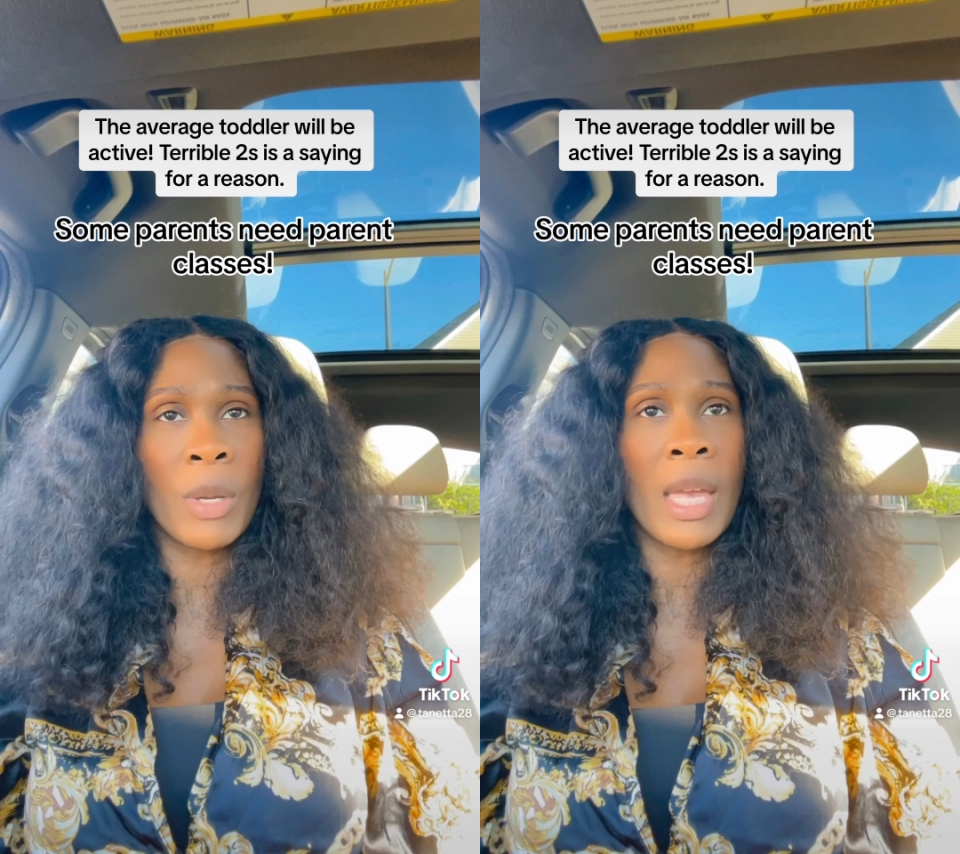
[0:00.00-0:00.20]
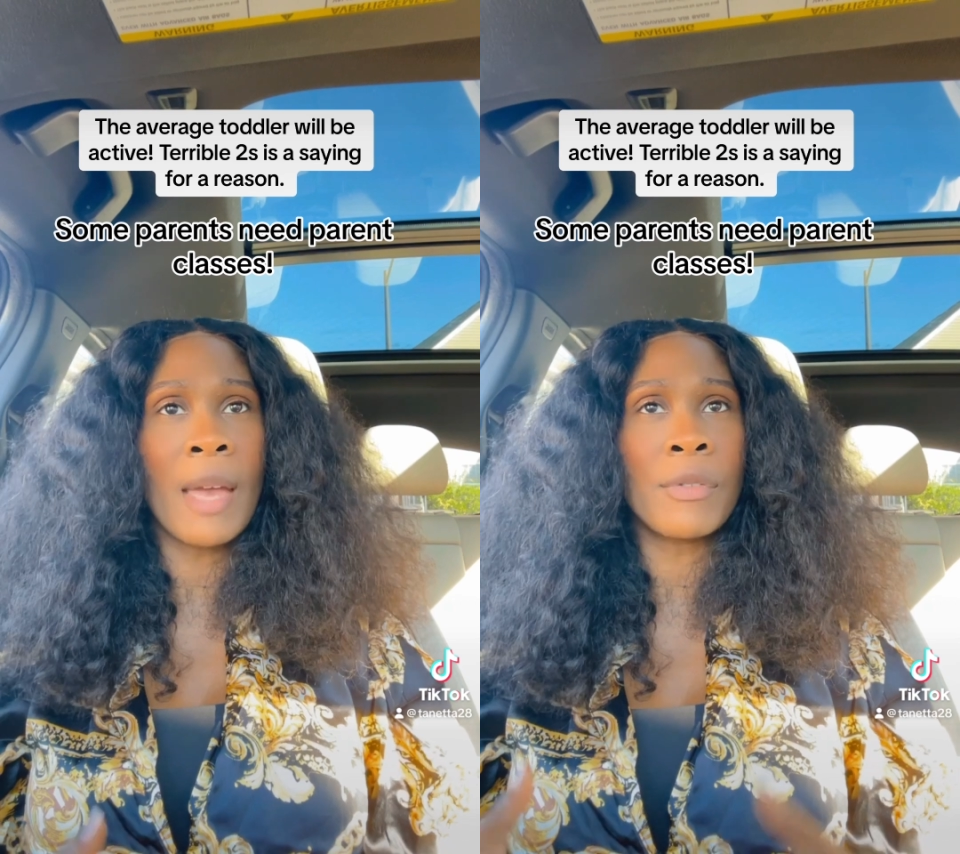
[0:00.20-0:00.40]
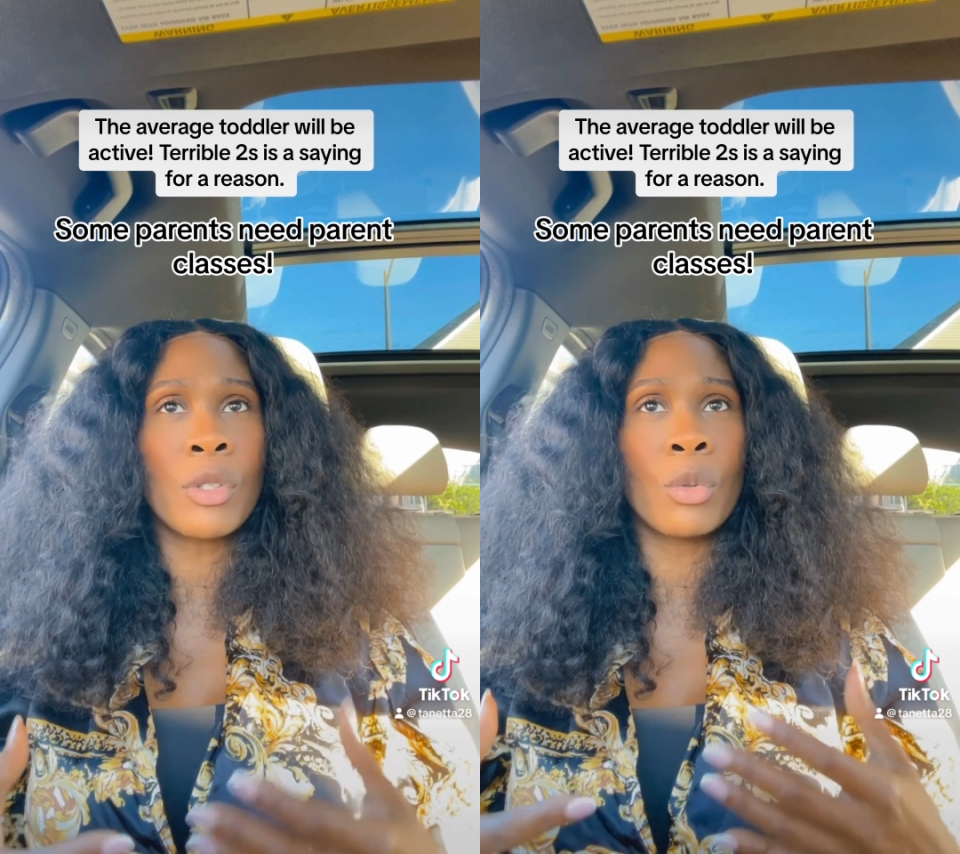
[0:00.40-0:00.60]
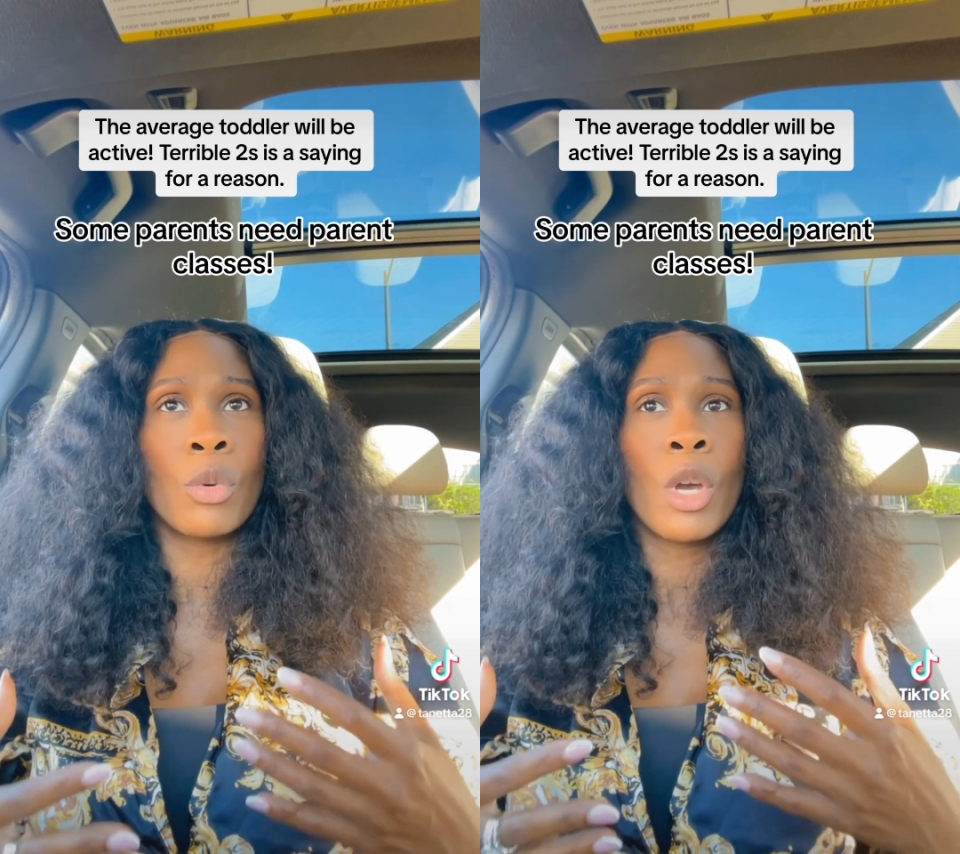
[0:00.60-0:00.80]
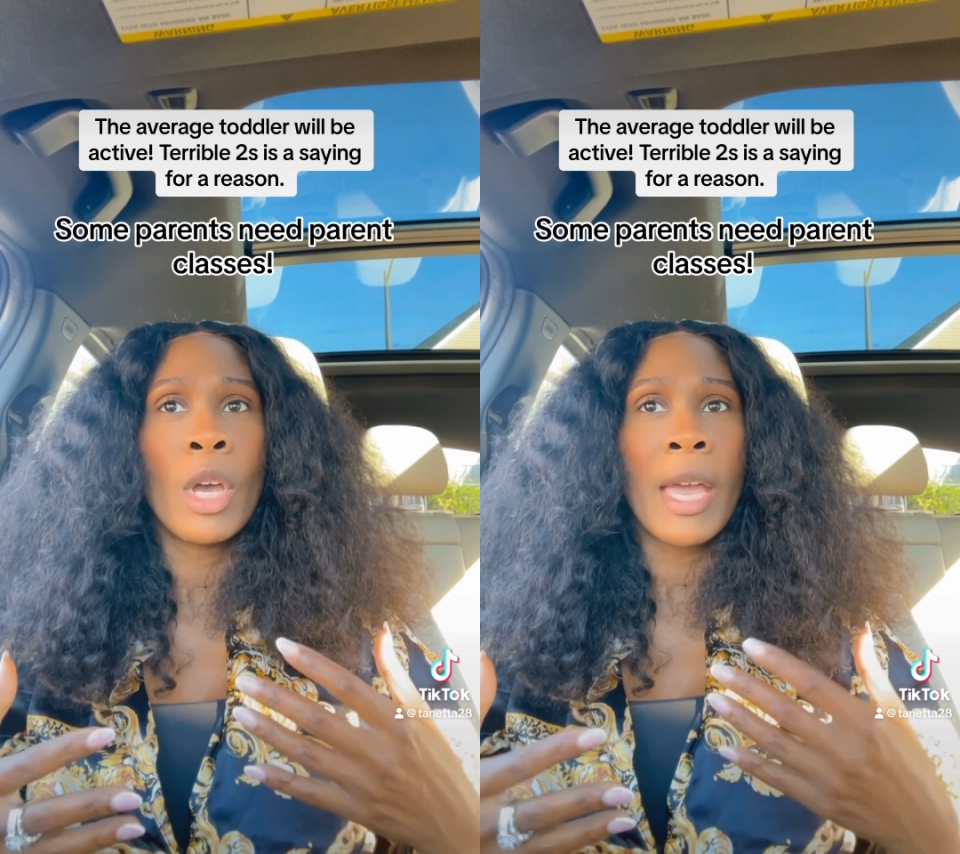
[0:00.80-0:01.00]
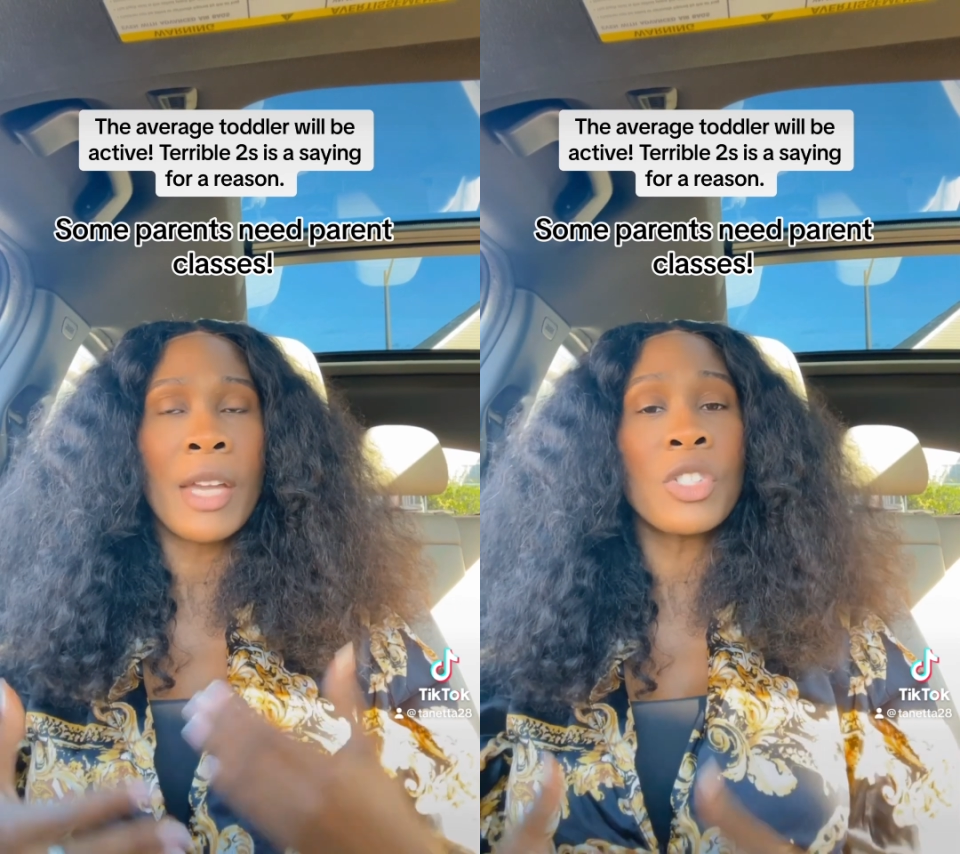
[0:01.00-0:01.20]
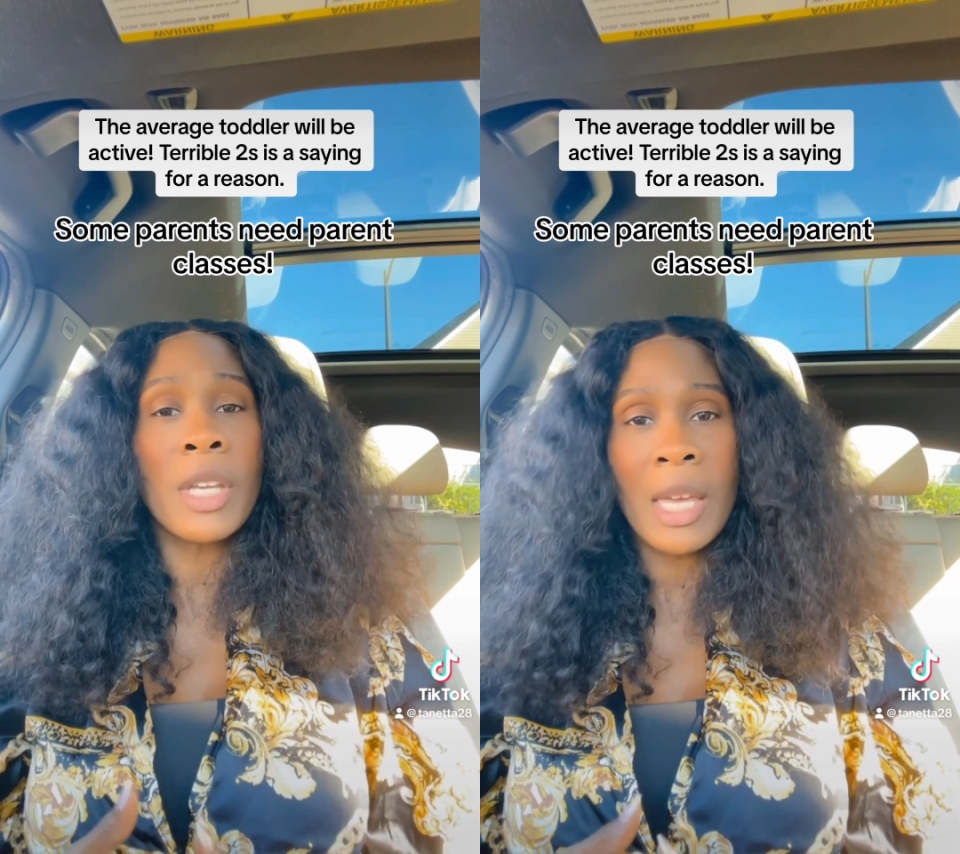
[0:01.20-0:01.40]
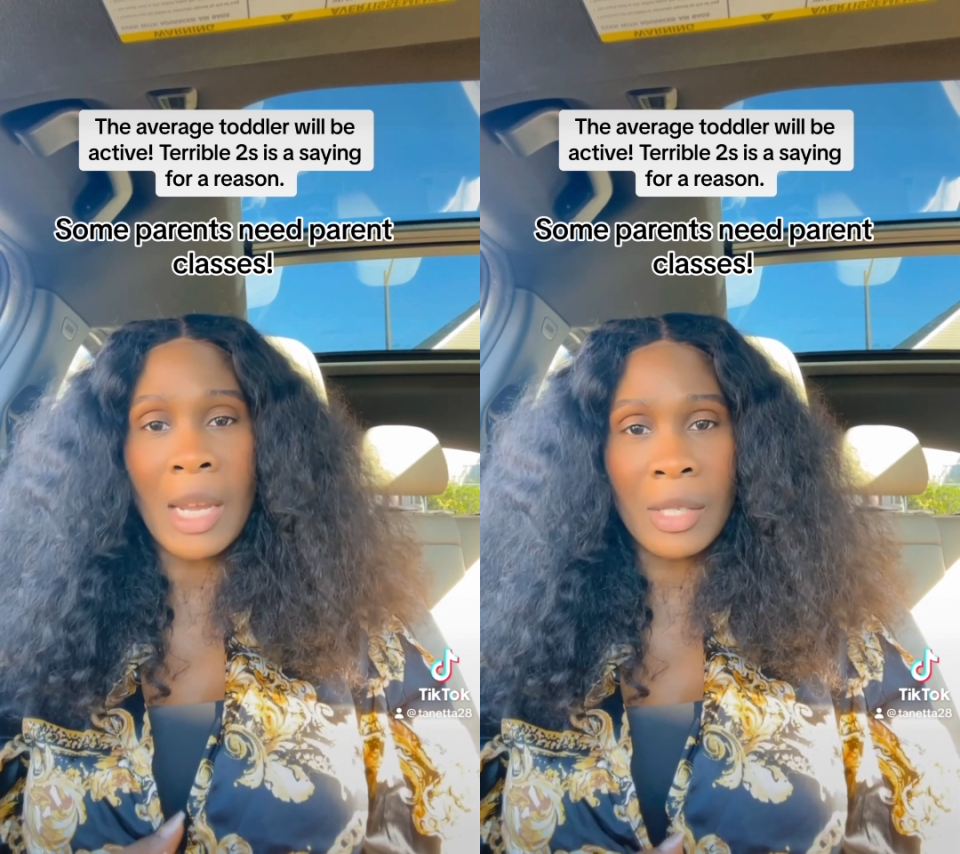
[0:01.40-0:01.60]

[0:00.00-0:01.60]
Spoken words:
We have to educate